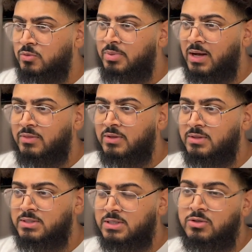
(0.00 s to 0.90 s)
but I think
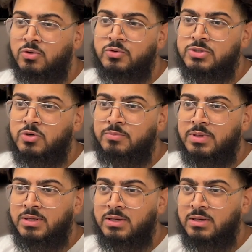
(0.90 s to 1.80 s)
this can also
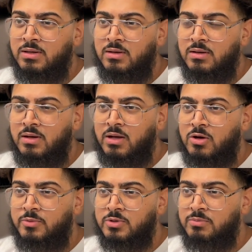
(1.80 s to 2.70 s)
be a
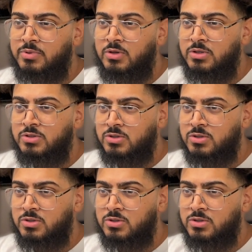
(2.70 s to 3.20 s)
common component.